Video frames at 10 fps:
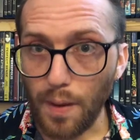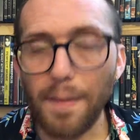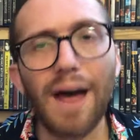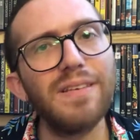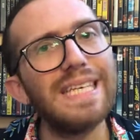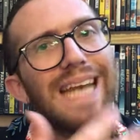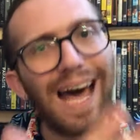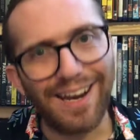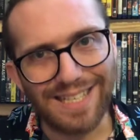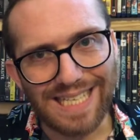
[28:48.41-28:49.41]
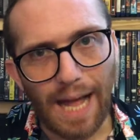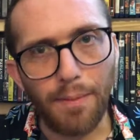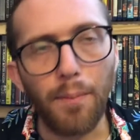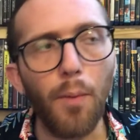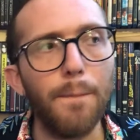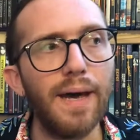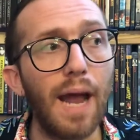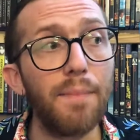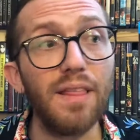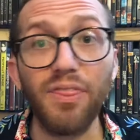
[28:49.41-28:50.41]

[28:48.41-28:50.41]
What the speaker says: I mean, obviously not unstoppable, but I mean,